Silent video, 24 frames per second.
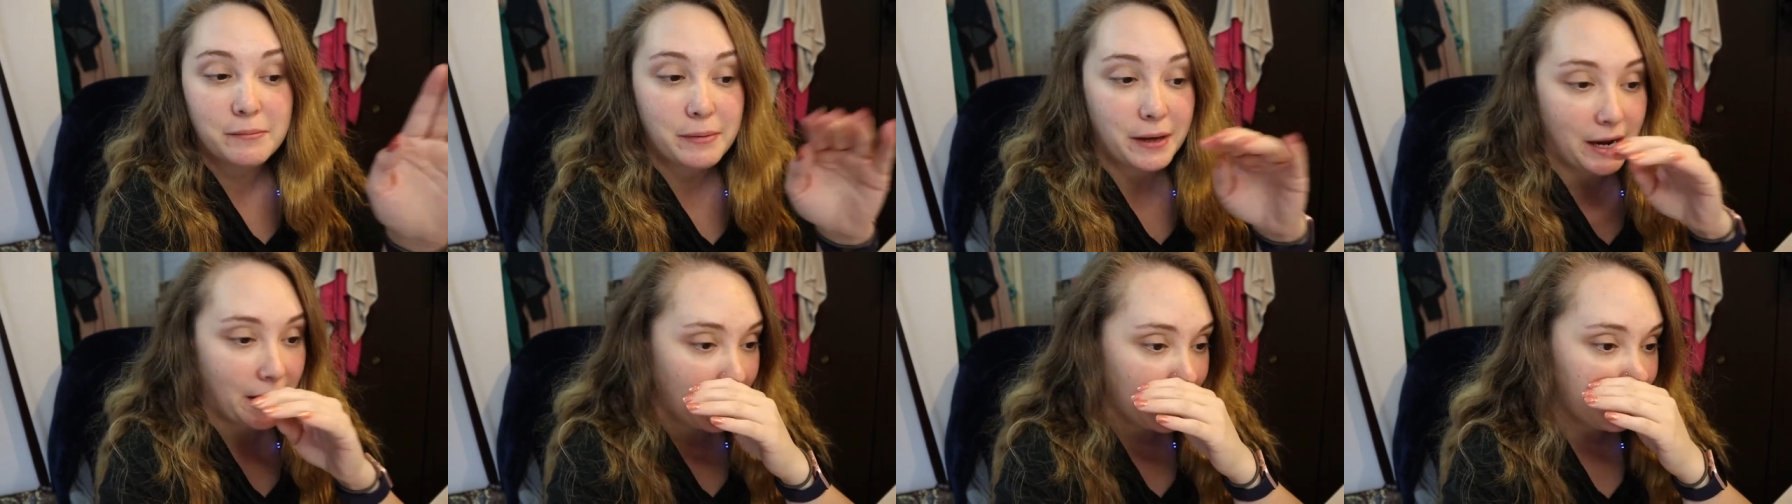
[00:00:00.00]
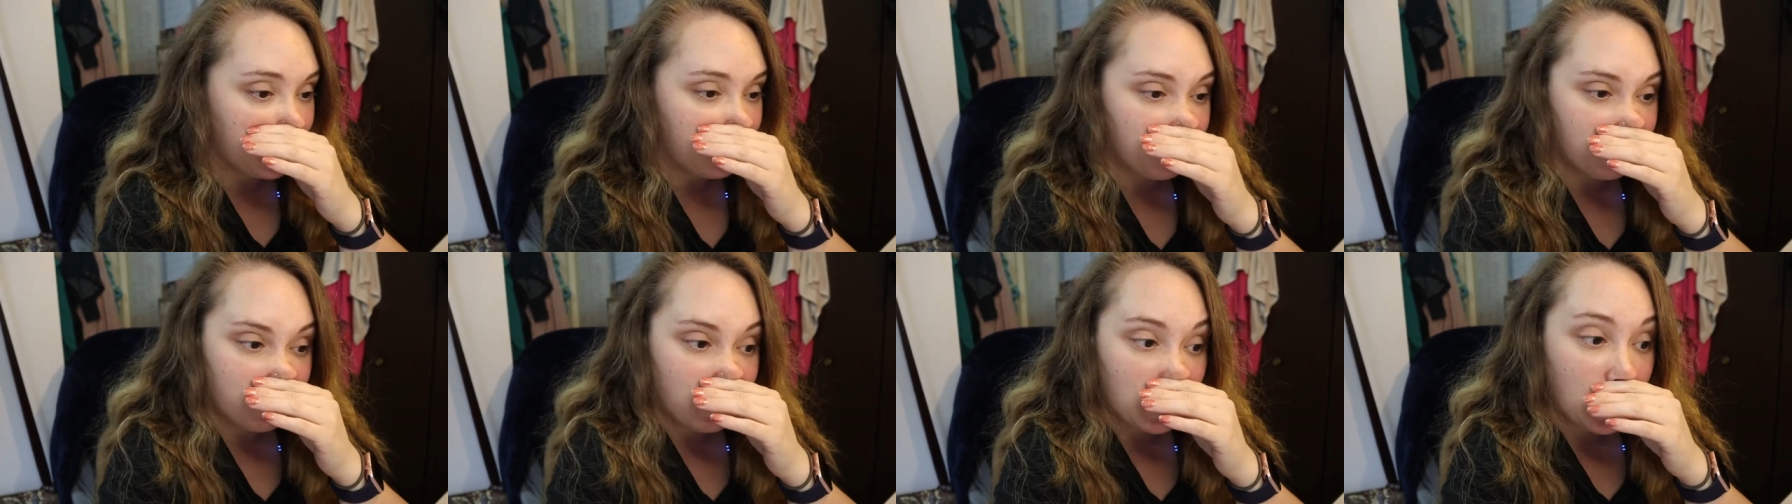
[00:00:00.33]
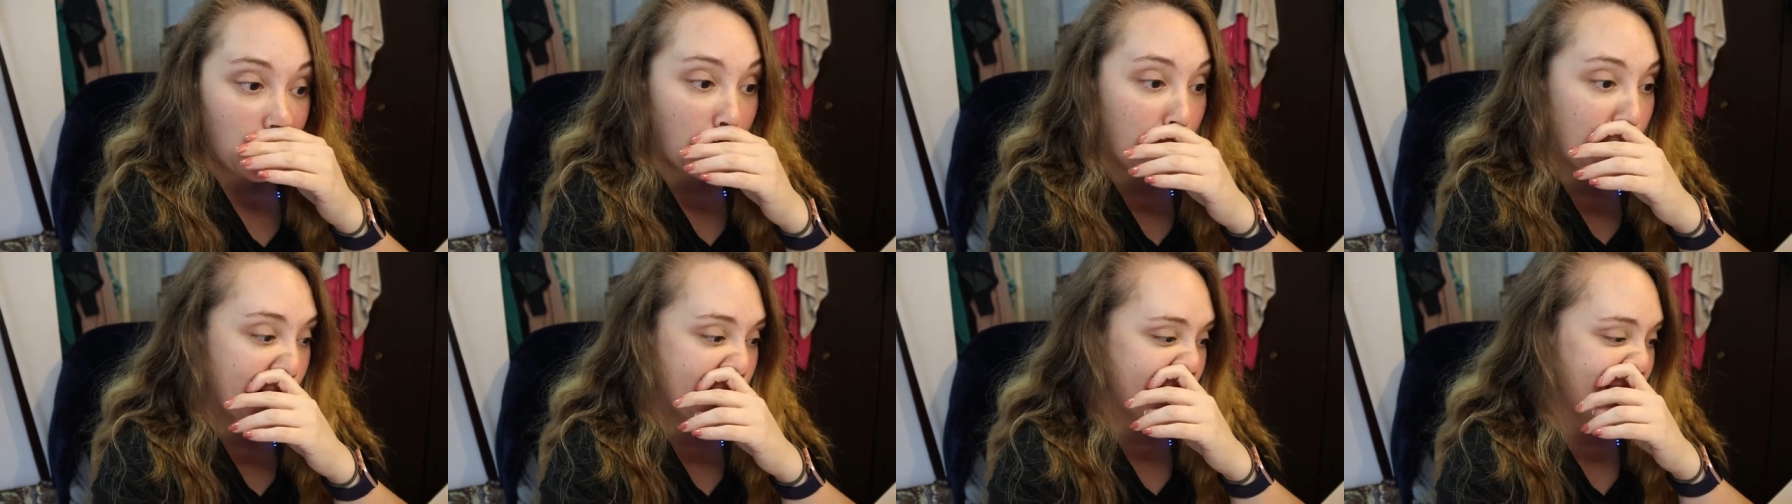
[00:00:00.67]
but I am
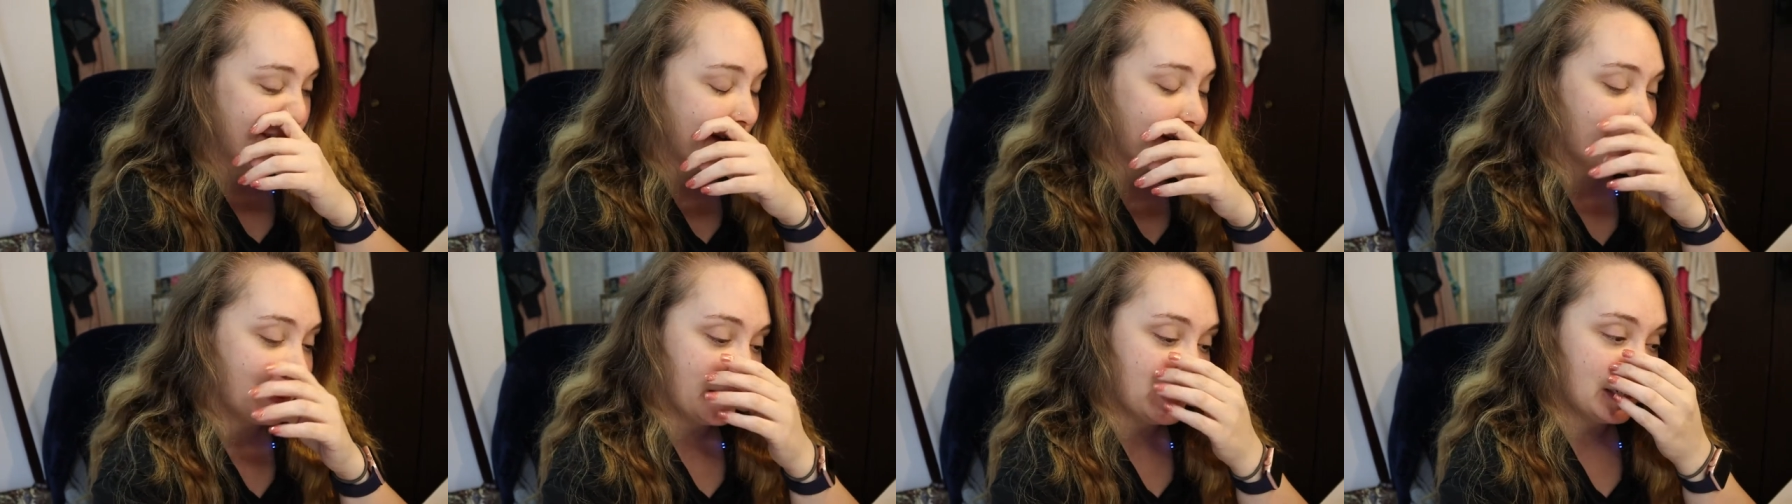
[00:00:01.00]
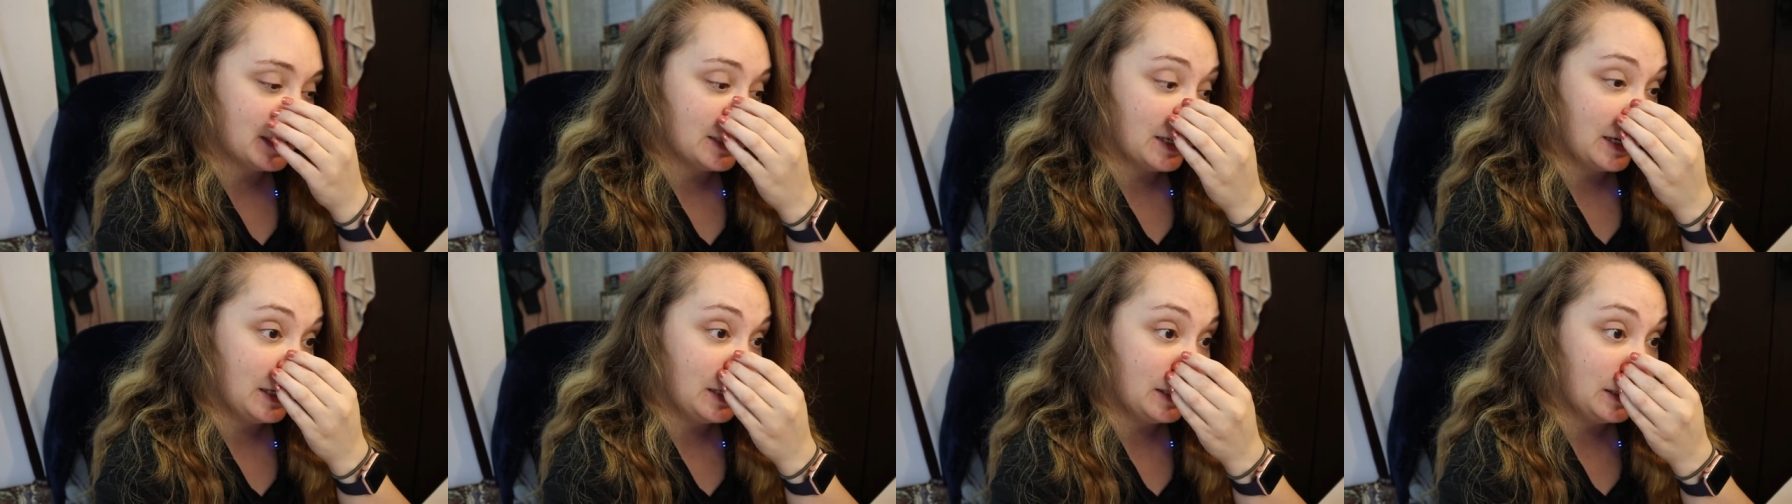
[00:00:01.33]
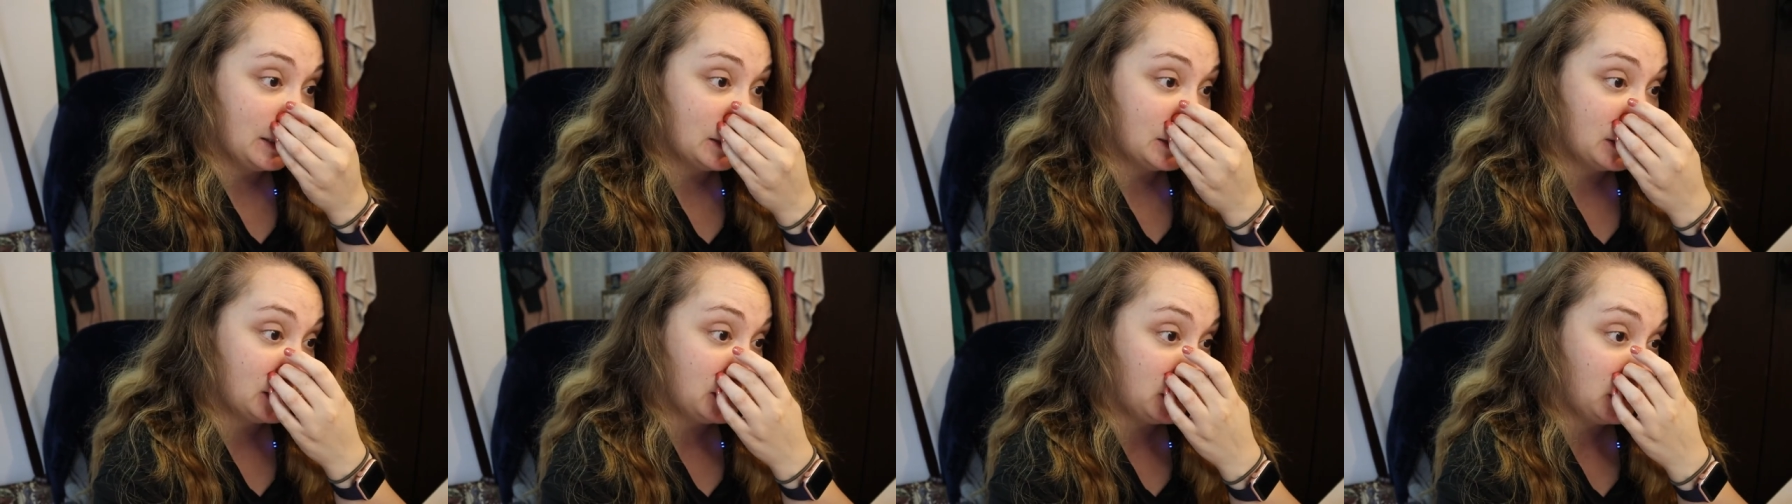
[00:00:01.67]
behind on things I
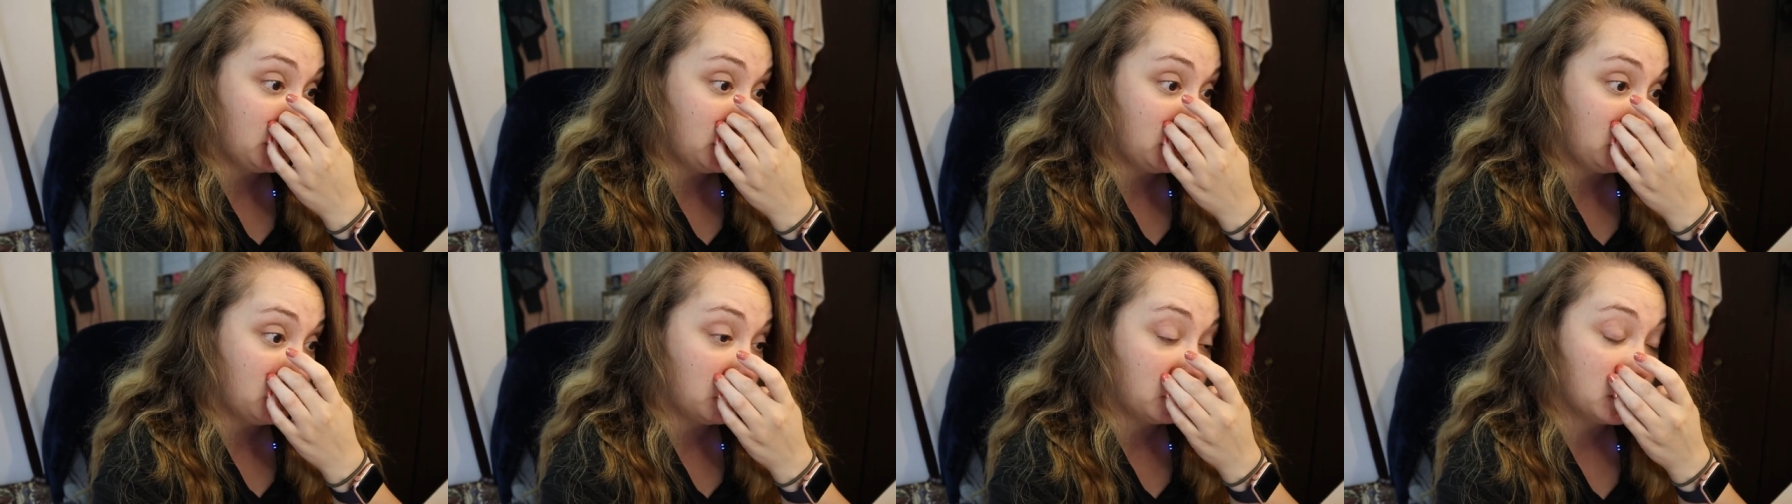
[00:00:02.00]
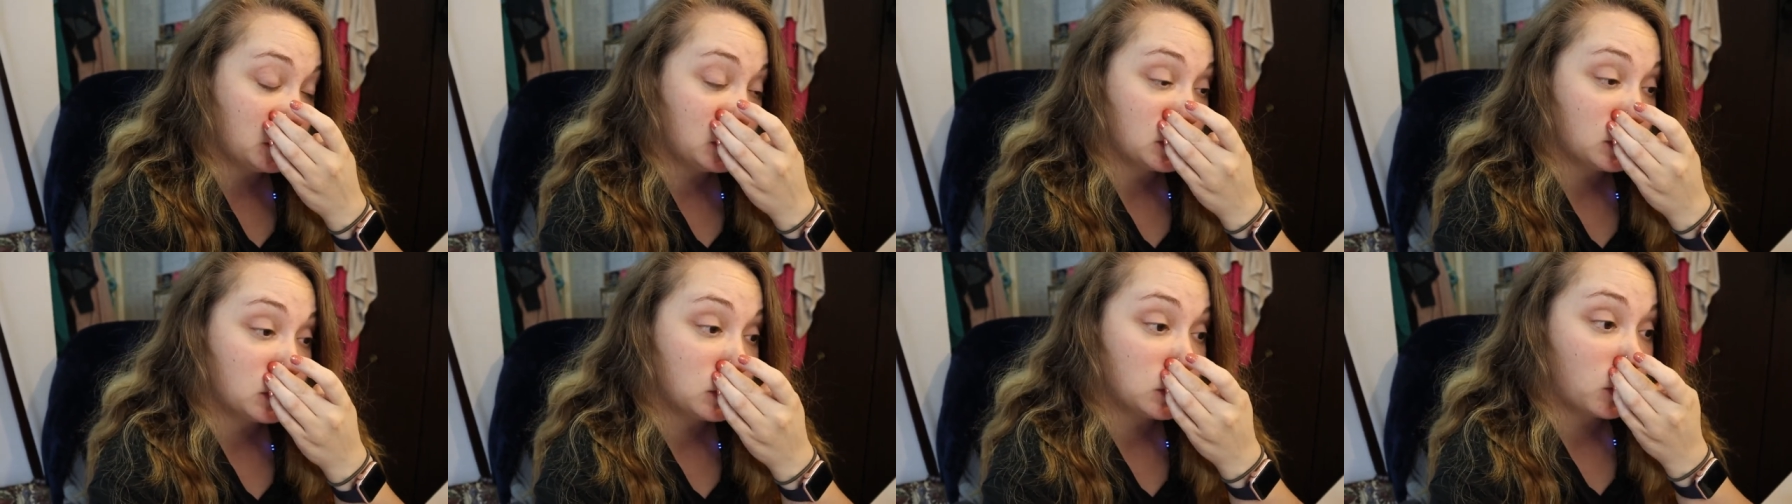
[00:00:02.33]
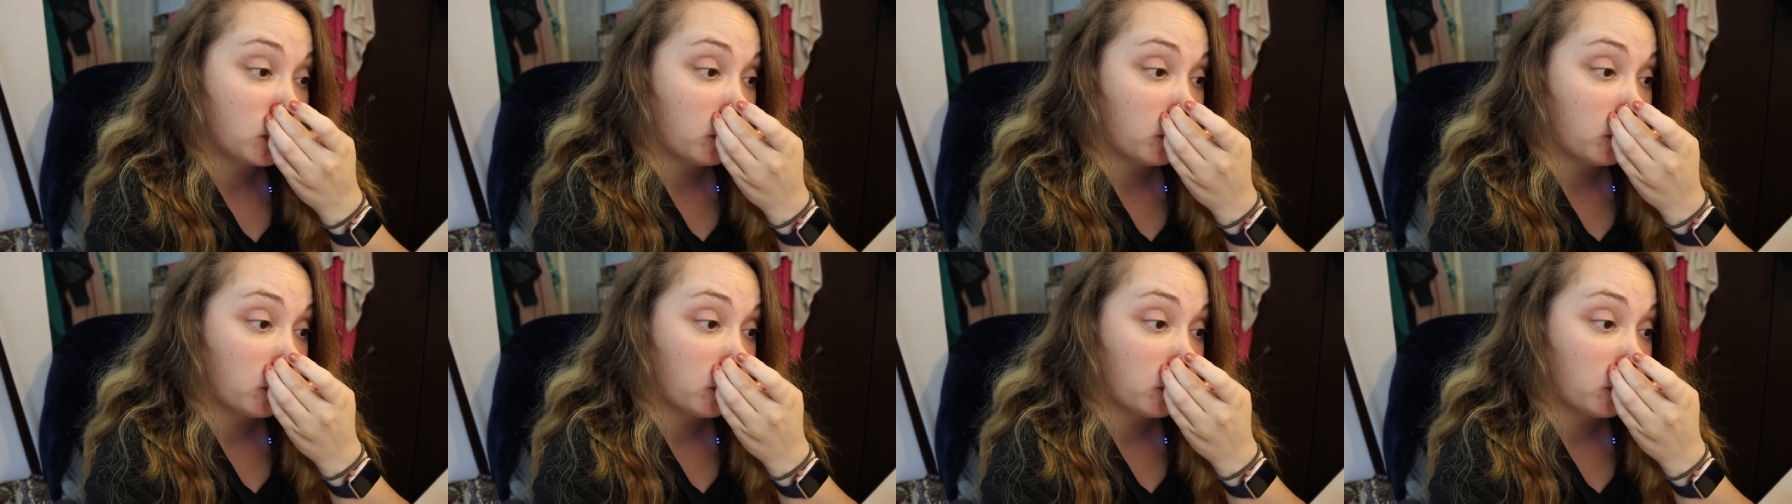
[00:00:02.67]
need to do, which is